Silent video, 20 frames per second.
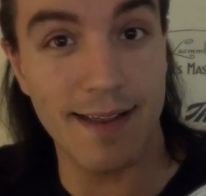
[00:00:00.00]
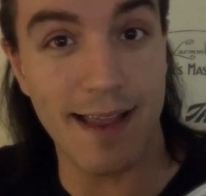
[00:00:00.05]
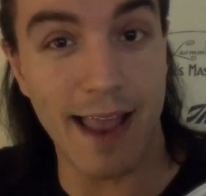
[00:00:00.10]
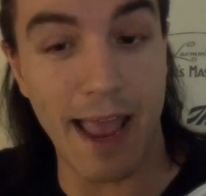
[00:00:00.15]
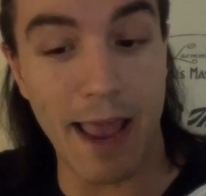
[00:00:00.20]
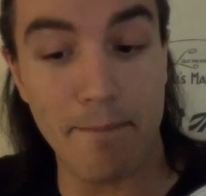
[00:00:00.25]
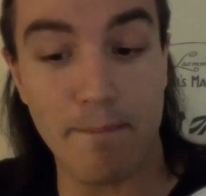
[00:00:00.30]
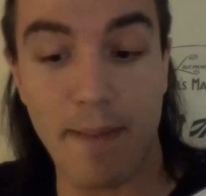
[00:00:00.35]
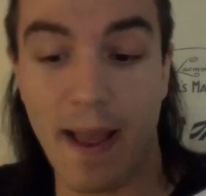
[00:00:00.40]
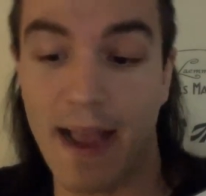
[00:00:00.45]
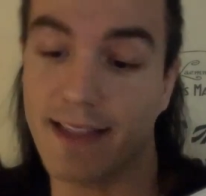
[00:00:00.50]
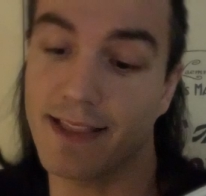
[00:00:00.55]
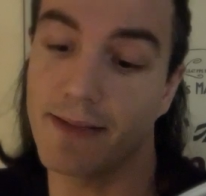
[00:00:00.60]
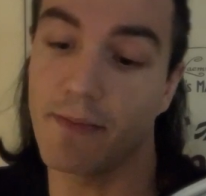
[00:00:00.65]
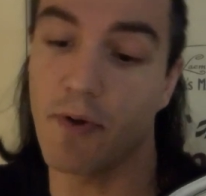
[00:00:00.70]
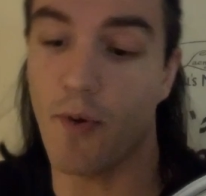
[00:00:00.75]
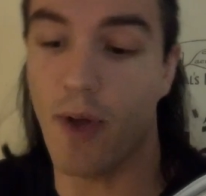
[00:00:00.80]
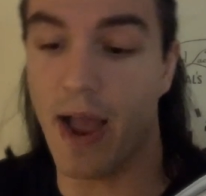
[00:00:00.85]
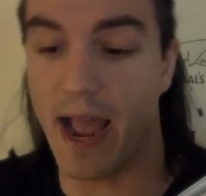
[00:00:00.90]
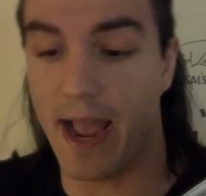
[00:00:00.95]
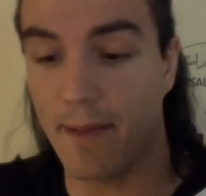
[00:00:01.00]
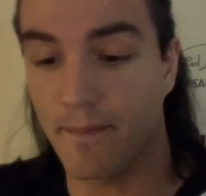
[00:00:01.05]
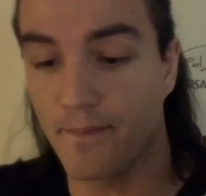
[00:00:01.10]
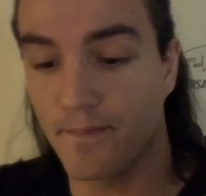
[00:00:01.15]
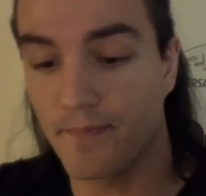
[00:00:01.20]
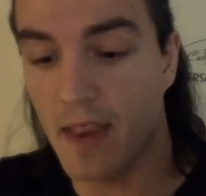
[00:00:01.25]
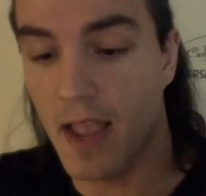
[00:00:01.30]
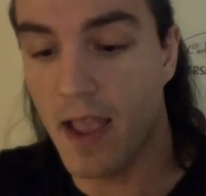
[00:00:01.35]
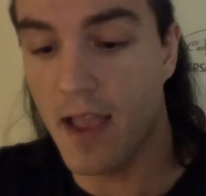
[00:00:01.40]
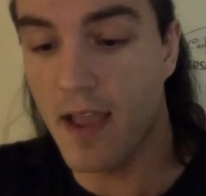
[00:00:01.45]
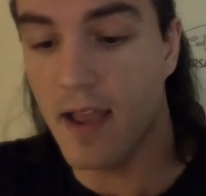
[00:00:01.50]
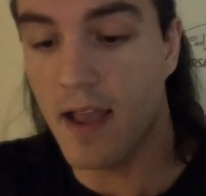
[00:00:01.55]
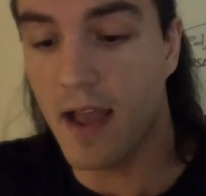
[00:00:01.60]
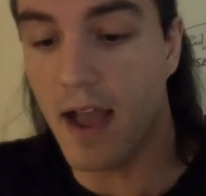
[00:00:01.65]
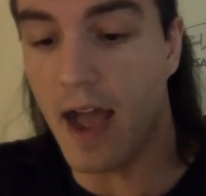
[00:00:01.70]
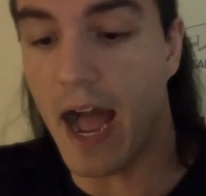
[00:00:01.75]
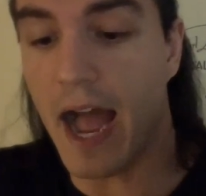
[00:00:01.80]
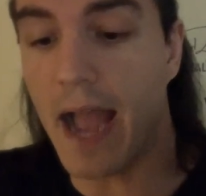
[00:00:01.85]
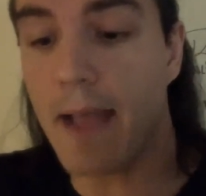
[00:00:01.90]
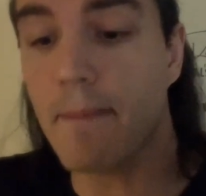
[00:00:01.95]
and pack them away.
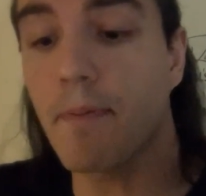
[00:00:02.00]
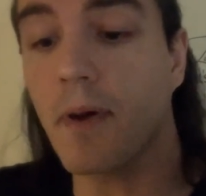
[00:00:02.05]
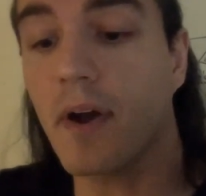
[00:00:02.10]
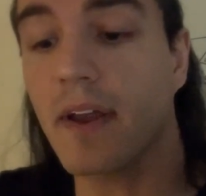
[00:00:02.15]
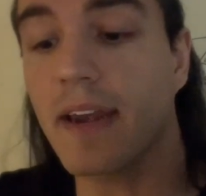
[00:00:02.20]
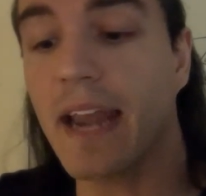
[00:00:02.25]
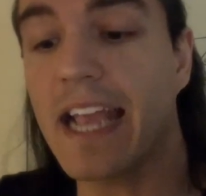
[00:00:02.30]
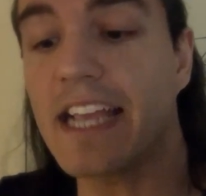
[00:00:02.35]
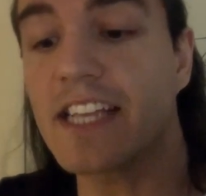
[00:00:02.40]
I bought a